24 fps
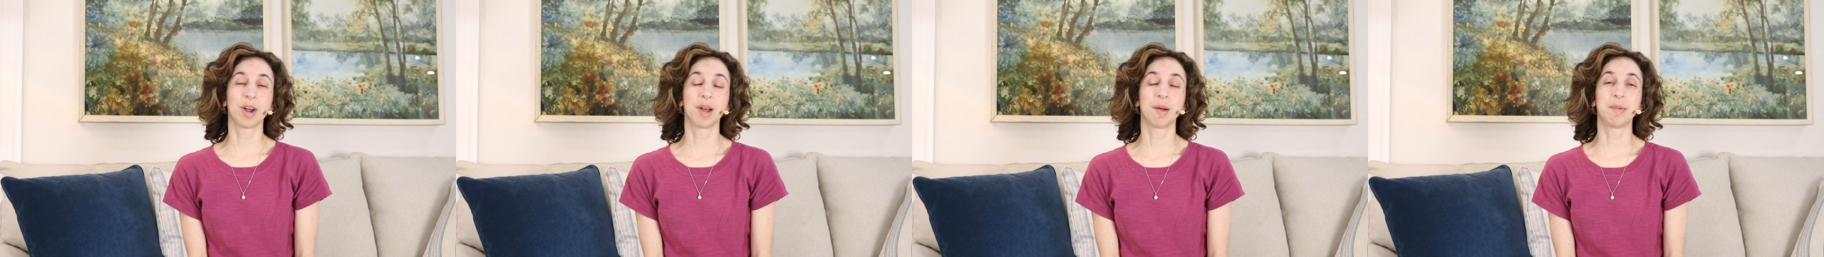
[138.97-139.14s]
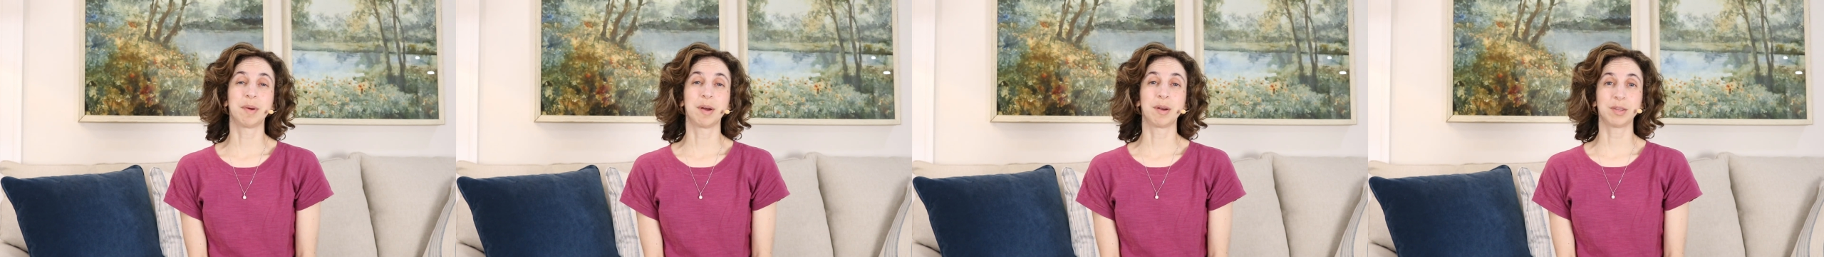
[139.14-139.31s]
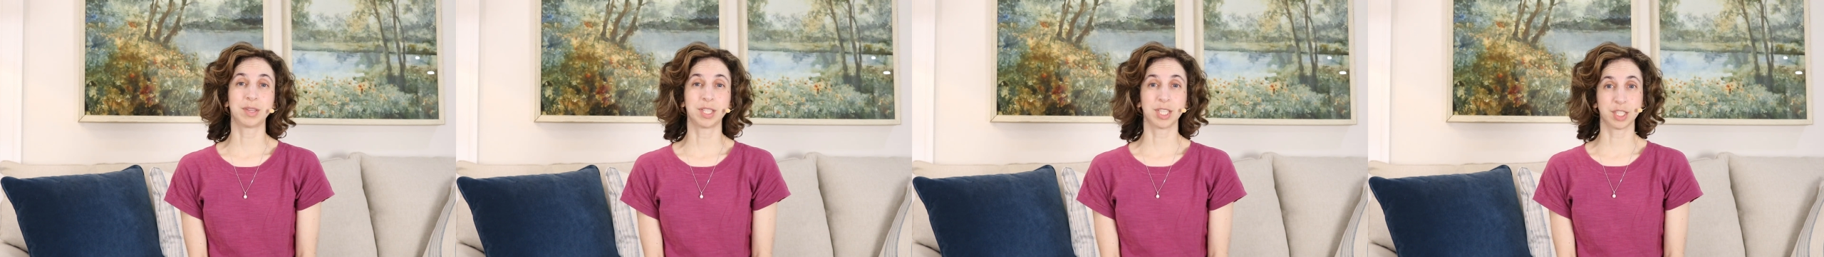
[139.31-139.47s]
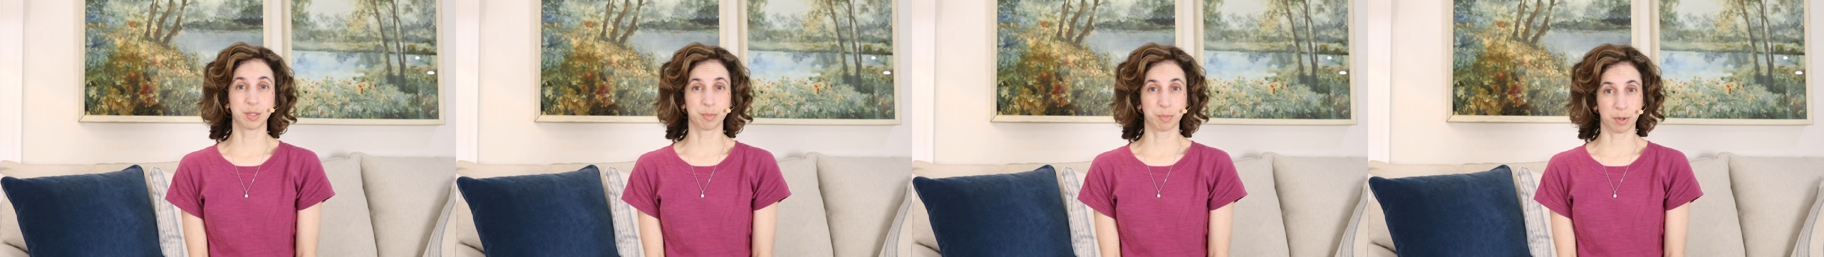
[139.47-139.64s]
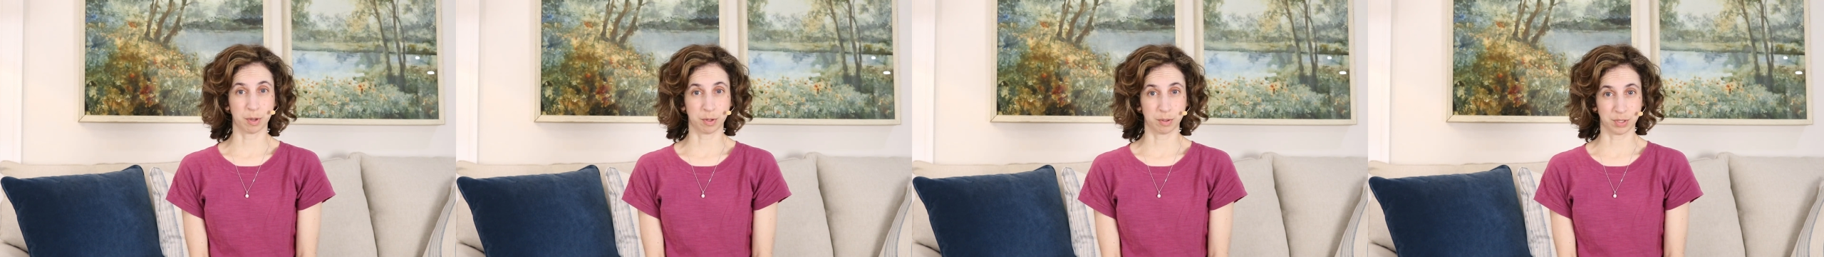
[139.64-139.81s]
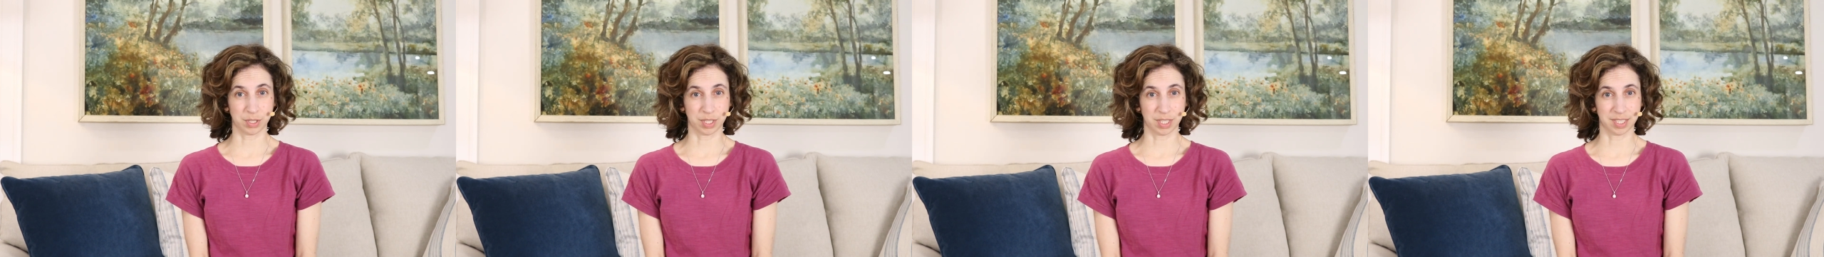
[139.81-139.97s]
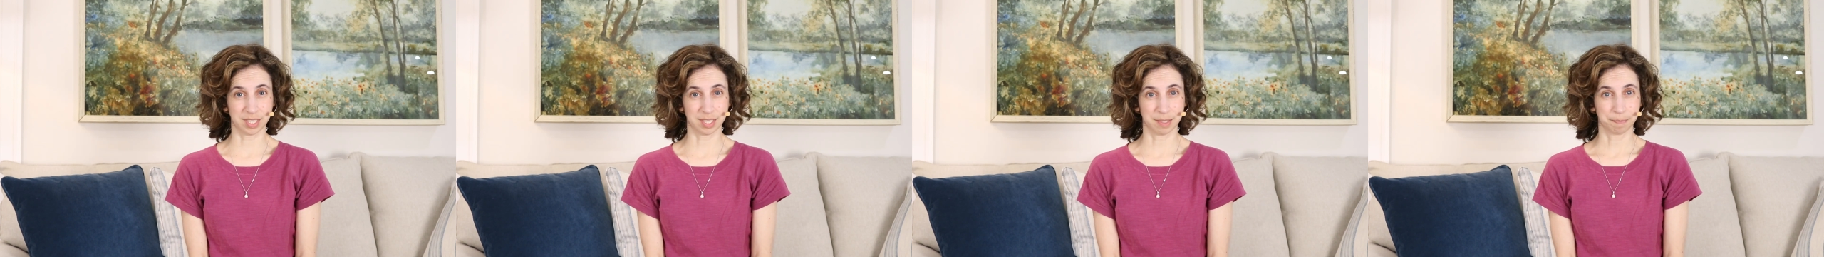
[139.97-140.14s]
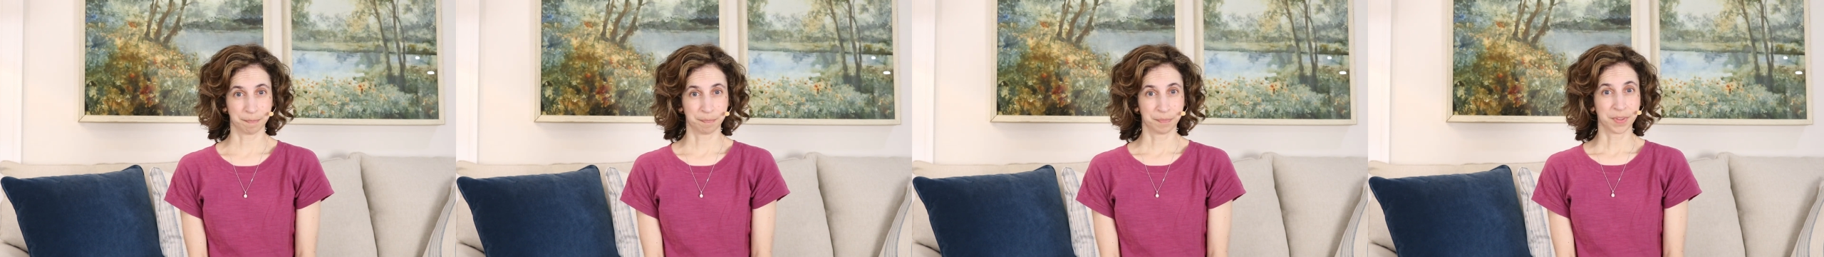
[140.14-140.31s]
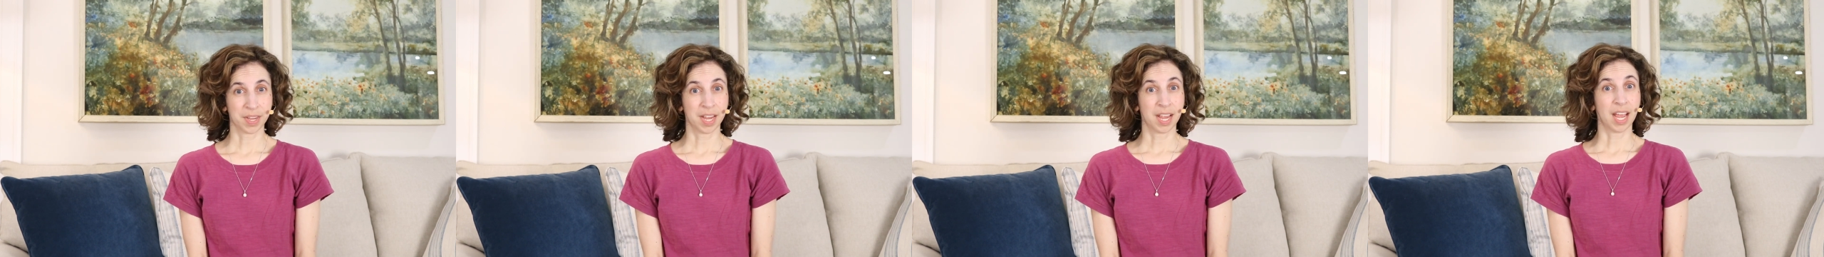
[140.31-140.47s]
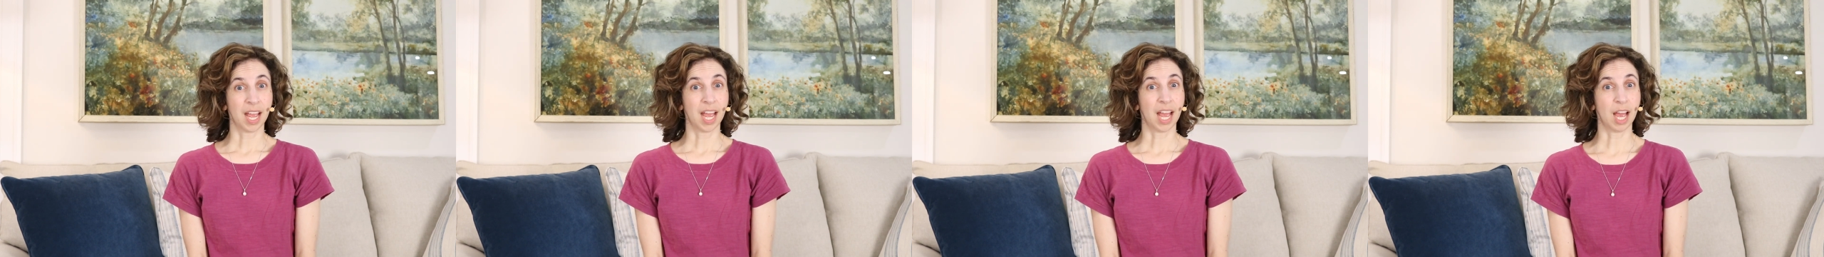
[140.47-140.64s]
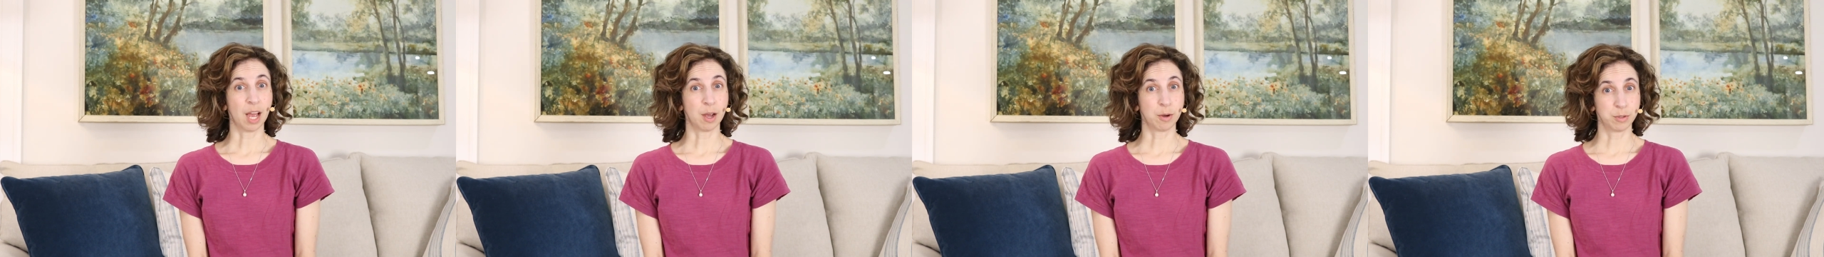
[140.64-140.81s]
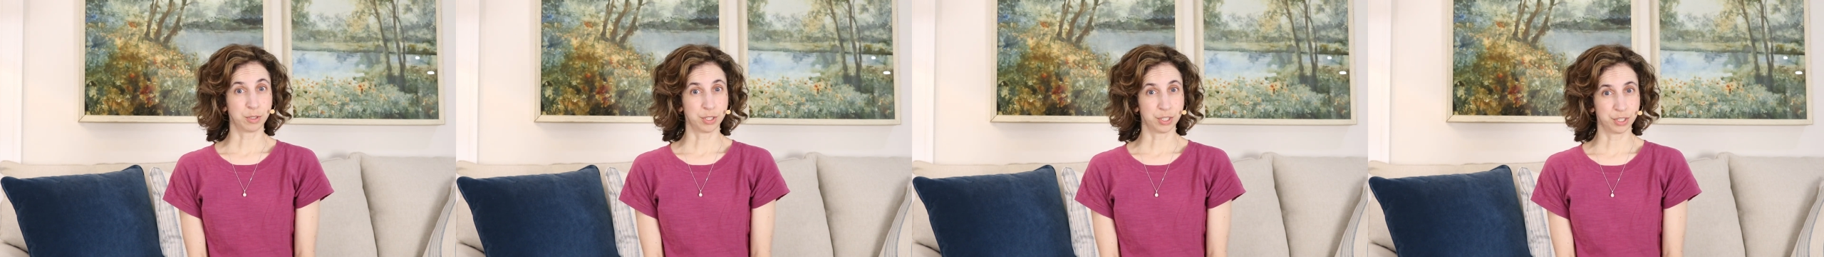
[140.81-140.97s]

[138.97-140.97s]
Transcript: about these poses, how